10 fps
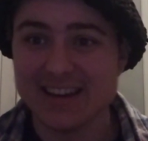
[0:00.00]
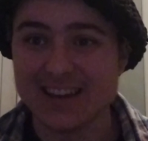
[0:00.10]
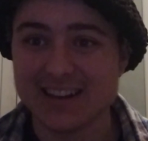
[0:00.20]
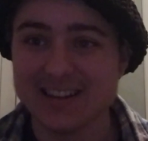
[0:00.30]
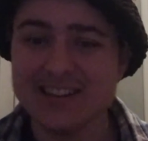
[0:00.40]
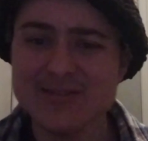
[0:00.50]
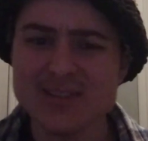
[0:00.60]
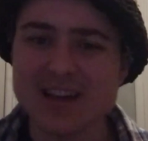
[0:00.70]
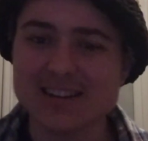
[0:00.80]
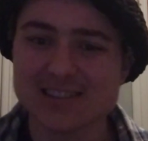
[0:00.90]
and it
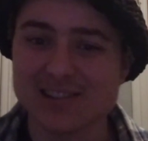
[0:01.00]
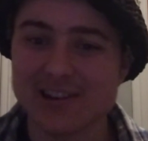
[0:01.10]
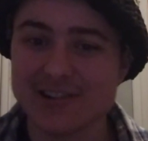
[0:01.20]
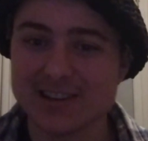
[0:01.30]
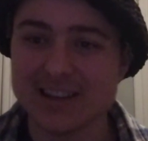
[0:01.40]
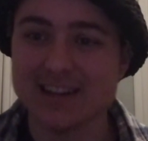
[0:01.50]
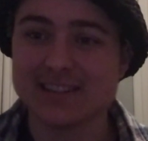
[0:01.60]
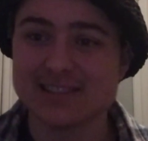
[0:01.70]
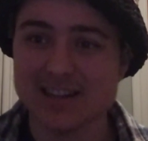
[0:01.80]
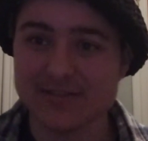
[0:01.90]
even lacks clarity
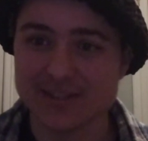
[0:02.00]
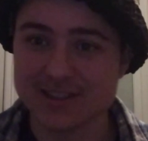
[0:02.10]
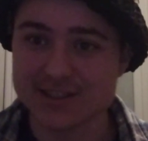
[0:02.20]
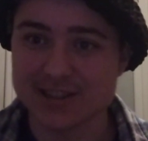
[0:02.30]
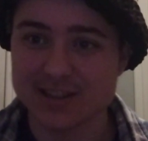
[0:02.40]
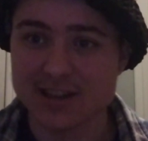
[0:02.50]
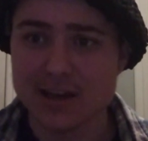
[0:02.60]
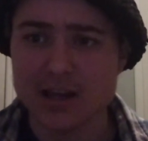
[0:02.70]
in its definition.